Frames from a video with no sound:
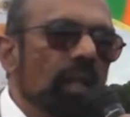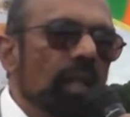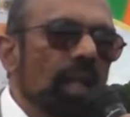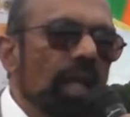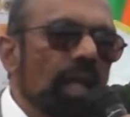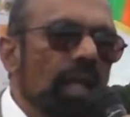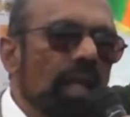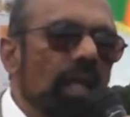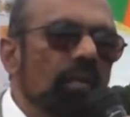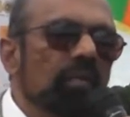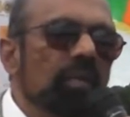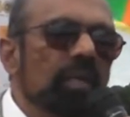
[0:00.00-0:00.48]

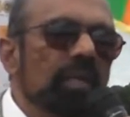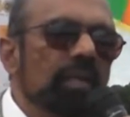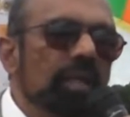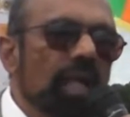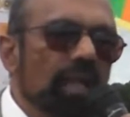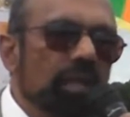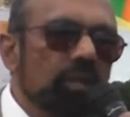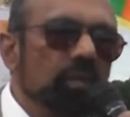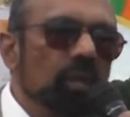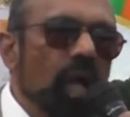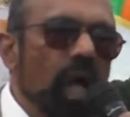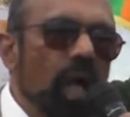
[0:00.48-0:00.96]
allowing
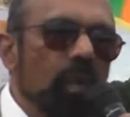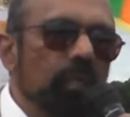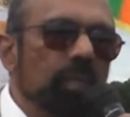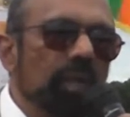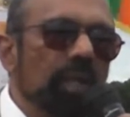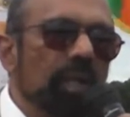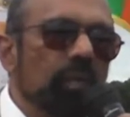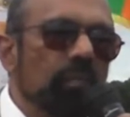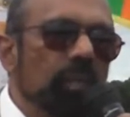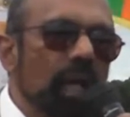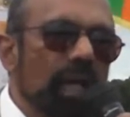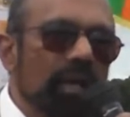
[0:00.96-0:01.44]
that to
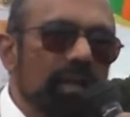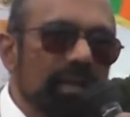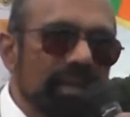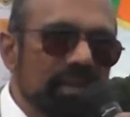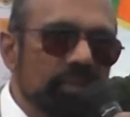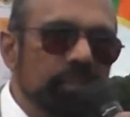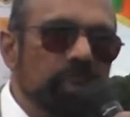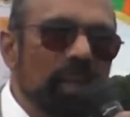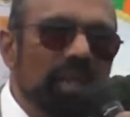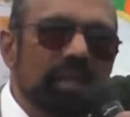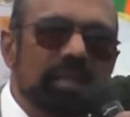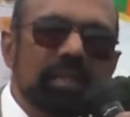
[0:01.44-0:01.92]
happen, and by
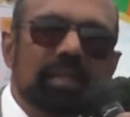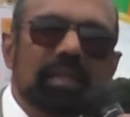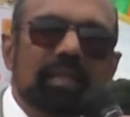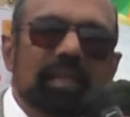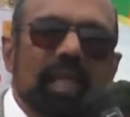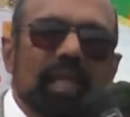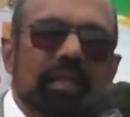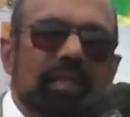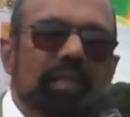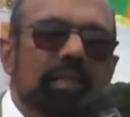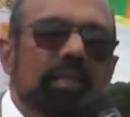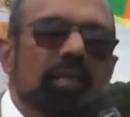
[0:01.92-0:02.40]
respecting
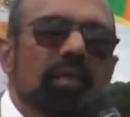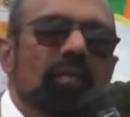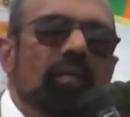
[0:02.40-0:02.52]
that